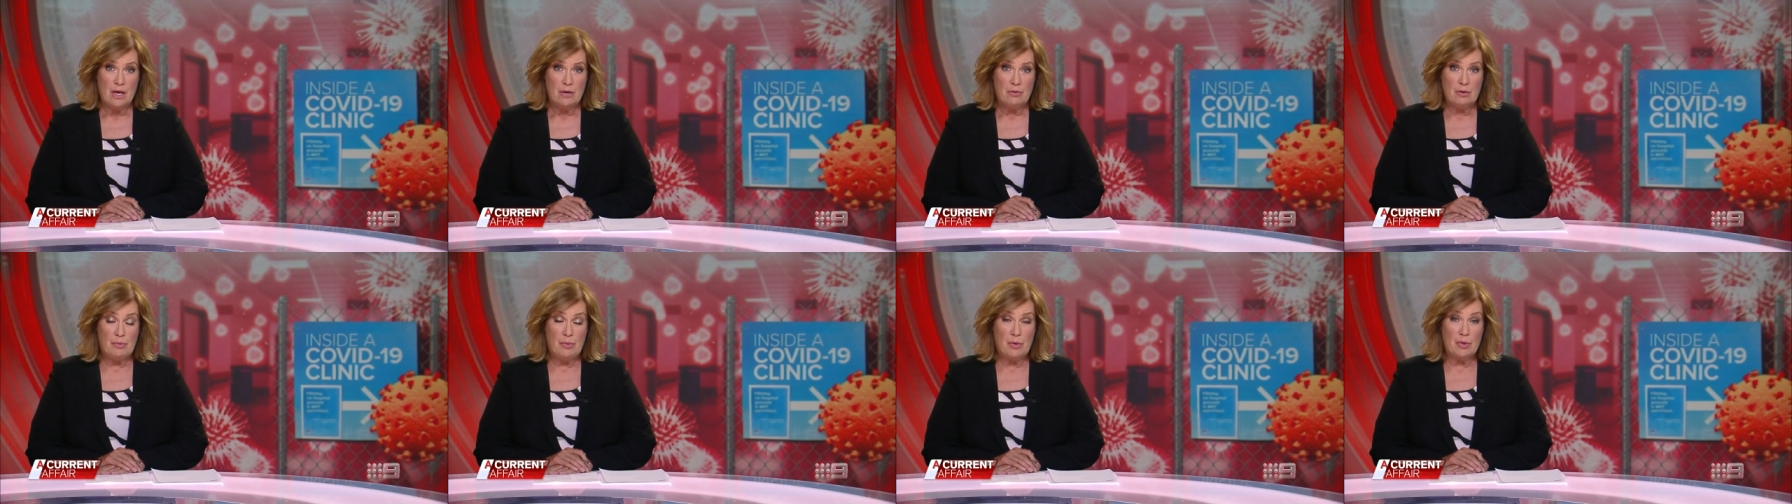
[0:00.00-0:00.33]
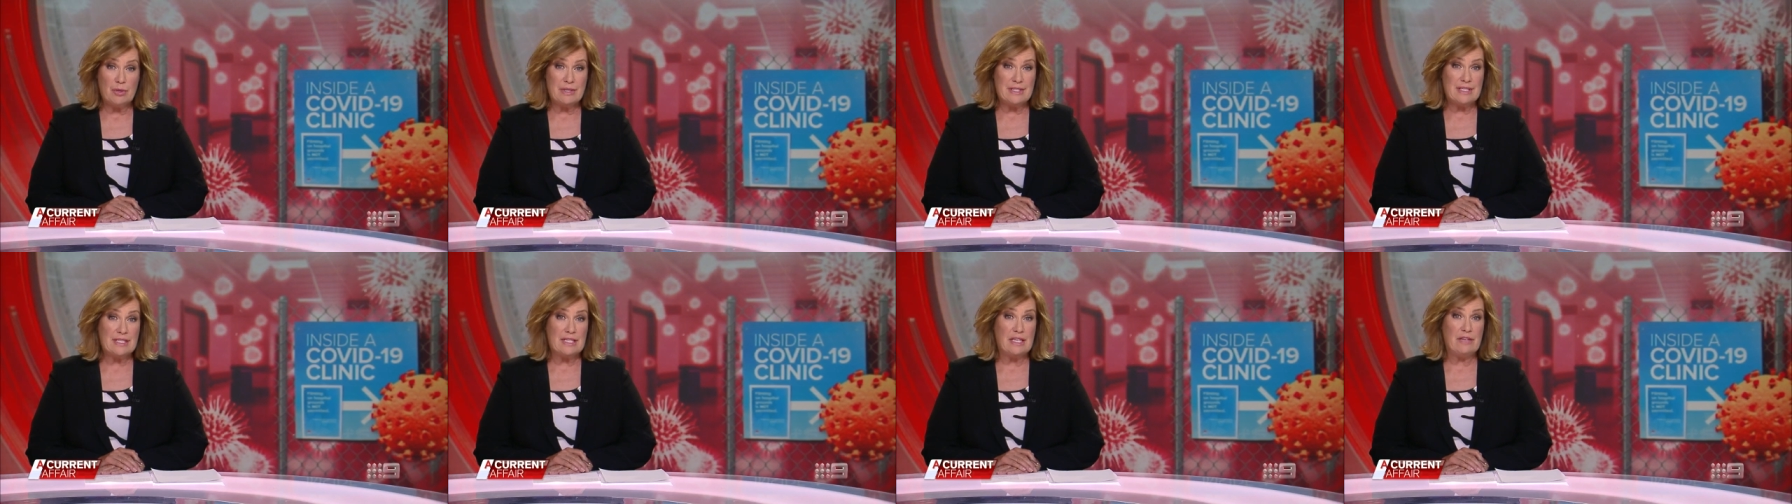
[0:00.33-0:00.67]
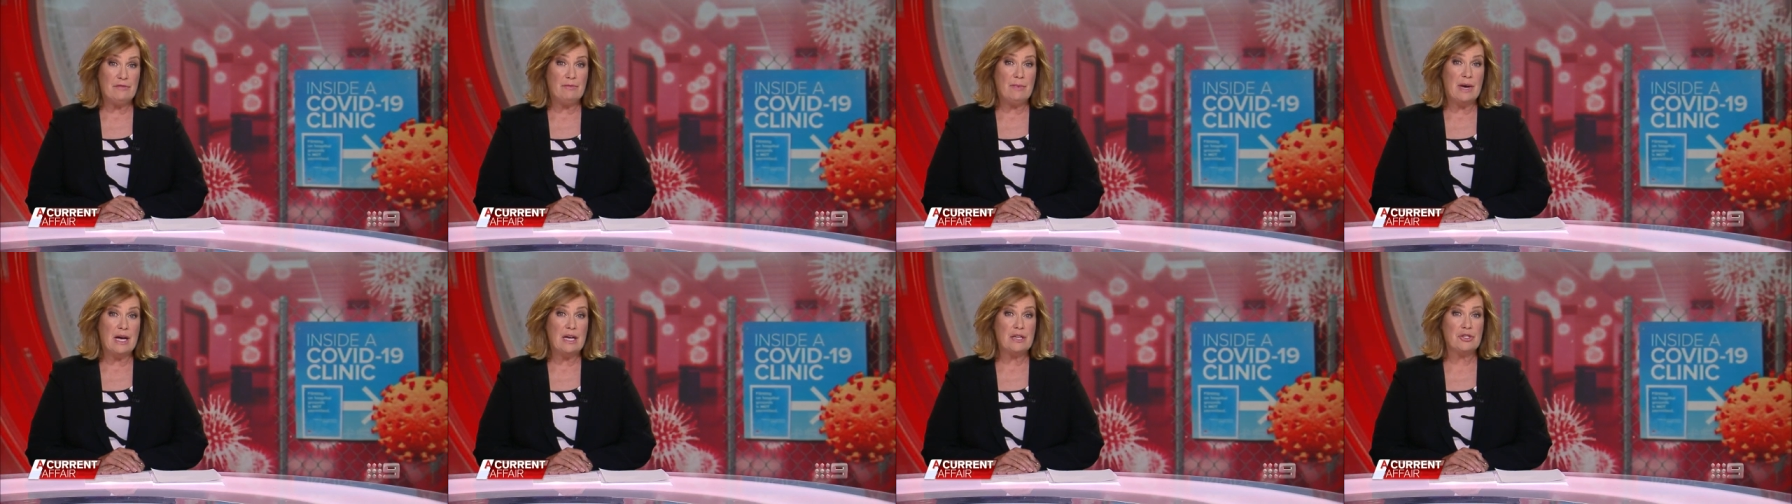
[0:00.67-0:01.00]
Reporter
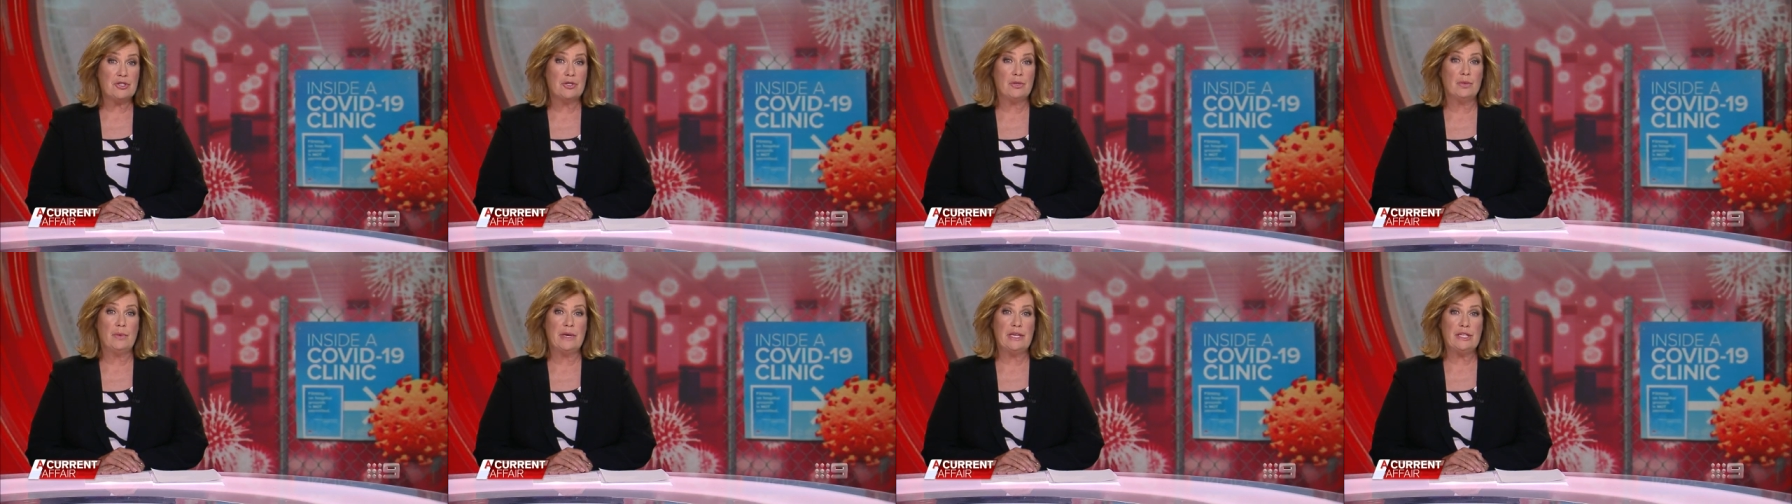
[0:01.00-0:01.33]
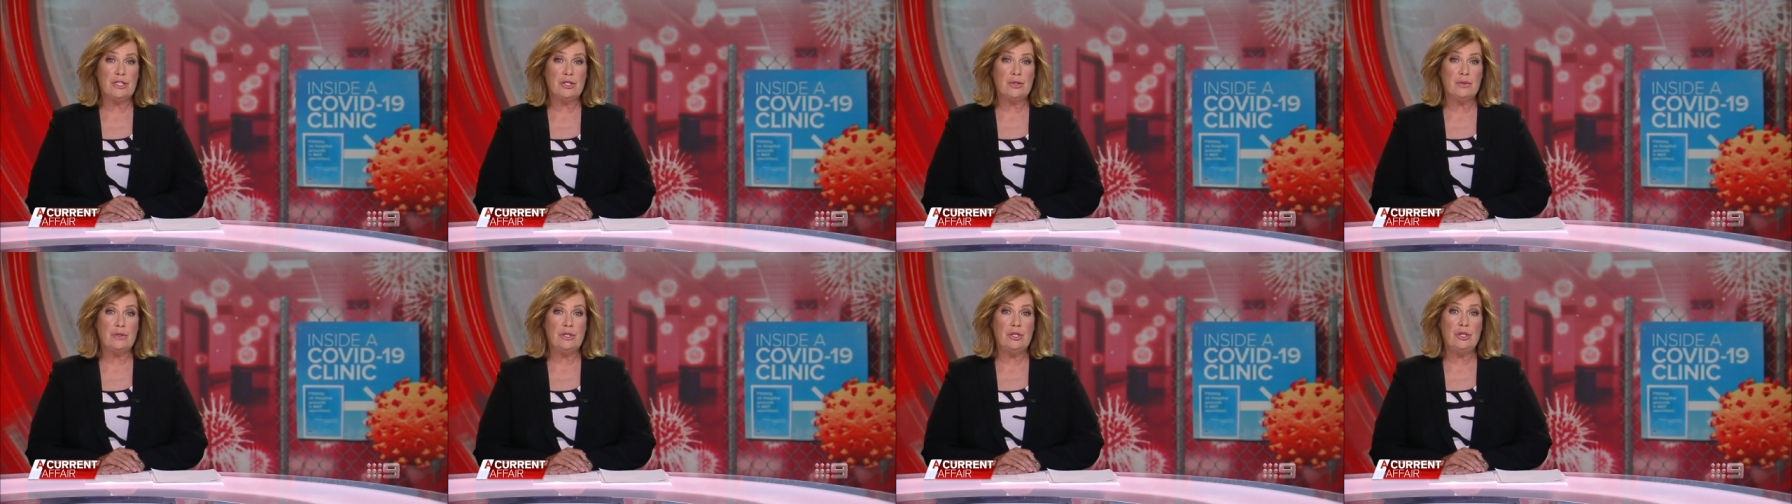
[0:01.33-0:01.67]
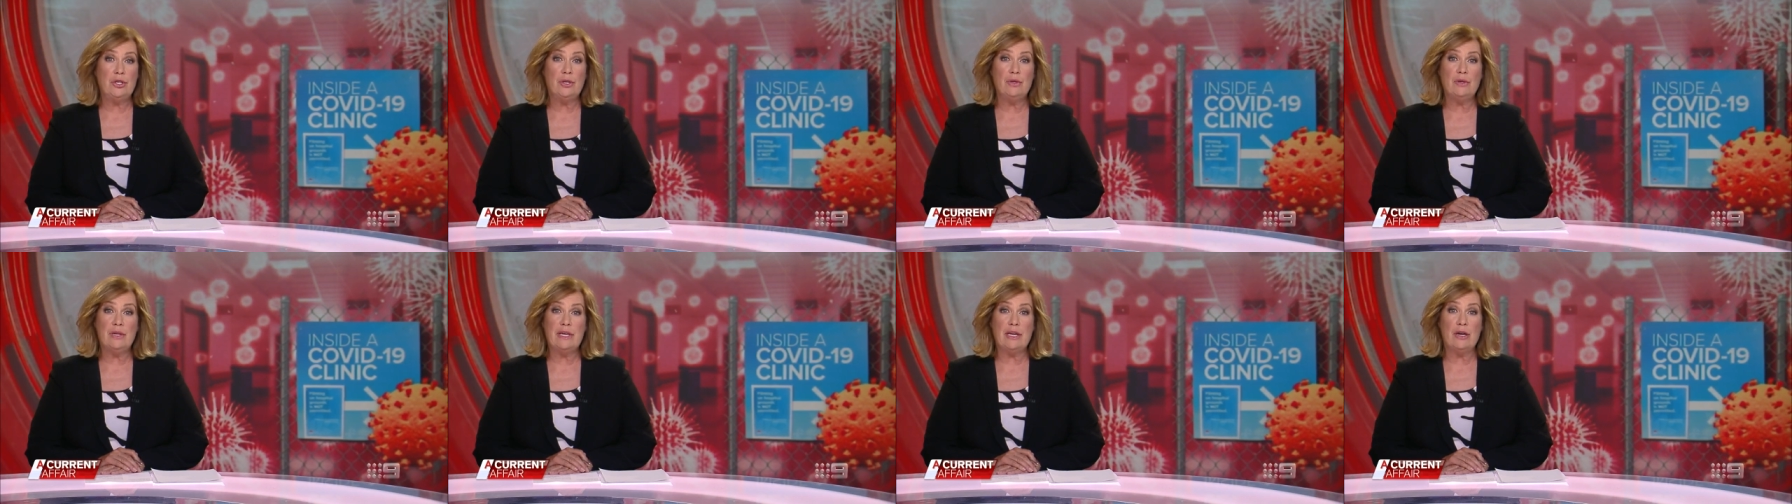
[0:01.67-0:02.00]
Steve Marshall went to a
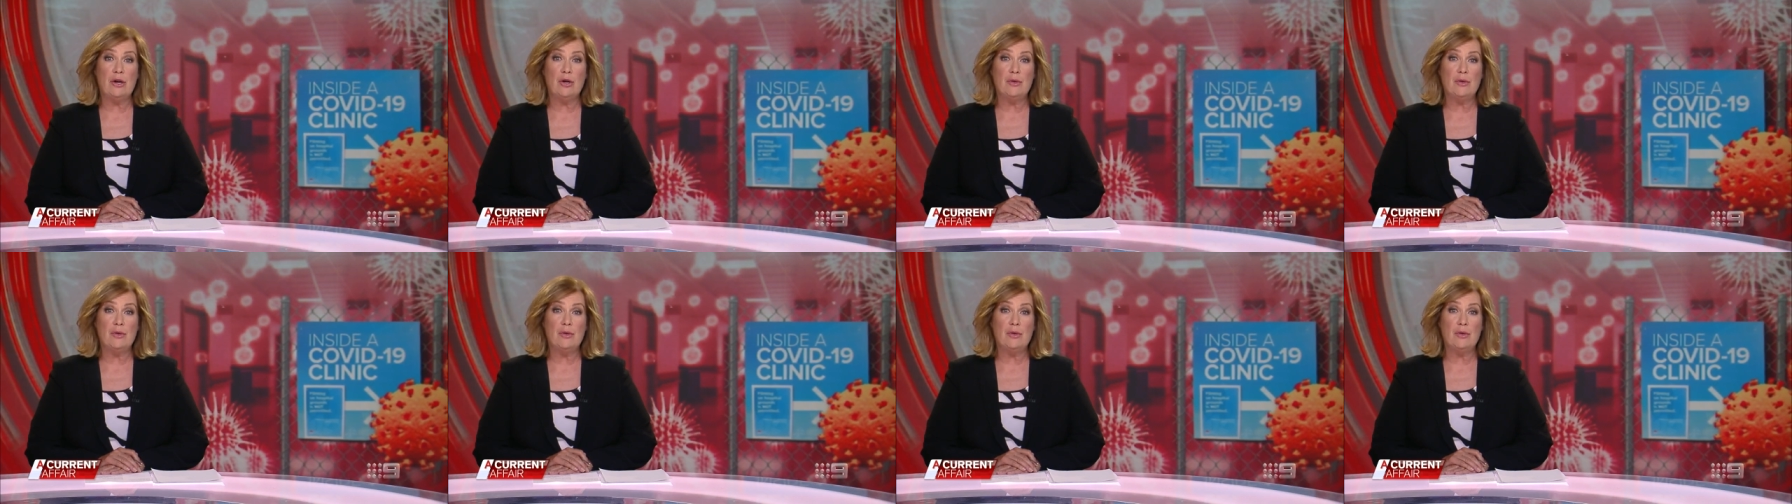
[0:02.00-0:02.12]
newly